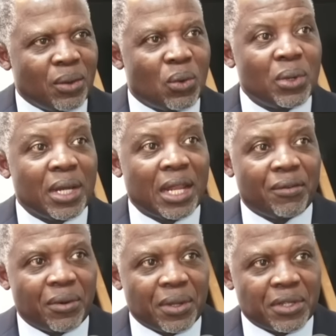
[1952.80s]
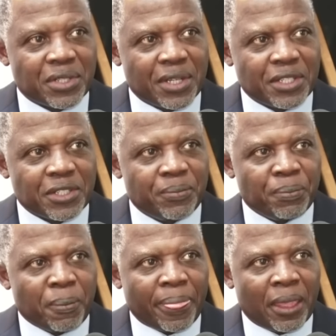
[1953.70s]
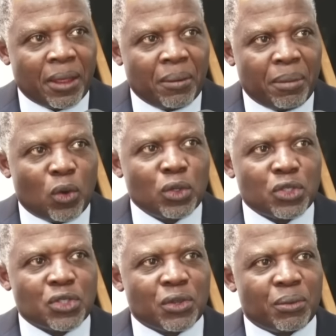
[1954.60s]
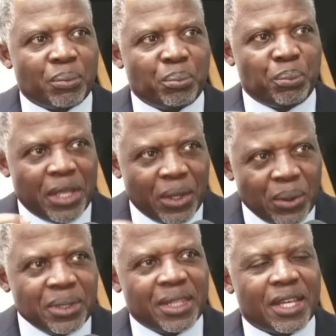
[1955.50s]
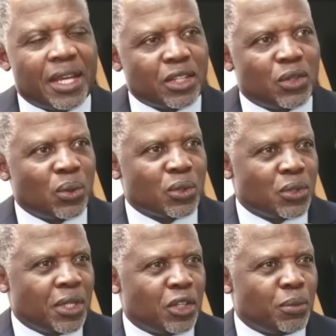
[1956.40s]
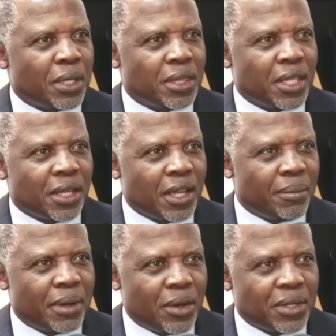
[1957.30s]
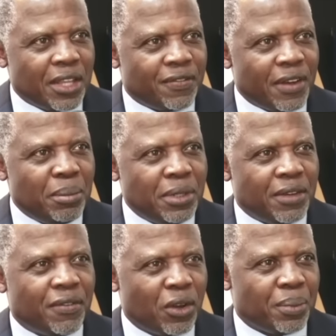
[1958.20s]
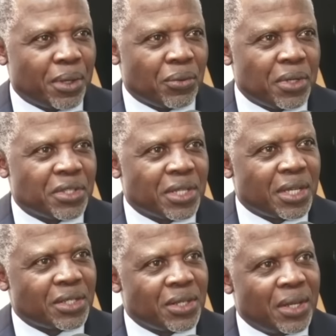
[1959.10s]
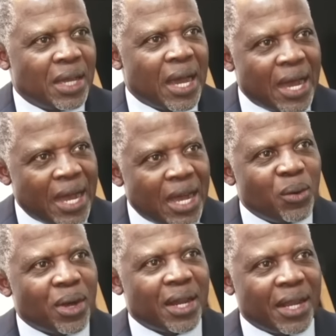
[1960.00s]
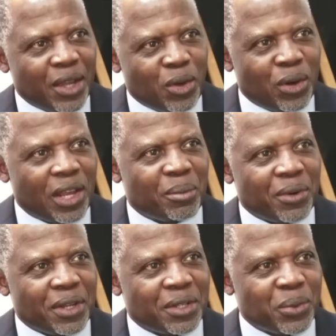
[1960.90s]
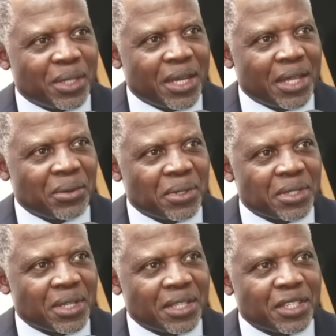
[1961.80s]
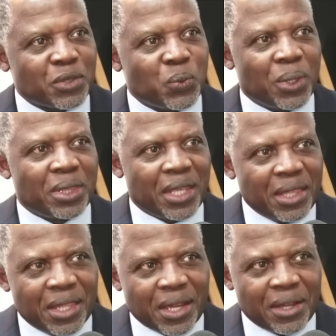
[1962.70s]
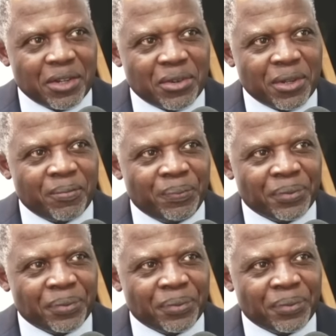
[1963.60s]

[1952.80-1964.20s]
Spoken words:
good level research. But also beyond that, you also need to be thinking about, if I'm developing research, how can I collaborate with other researchers within the country,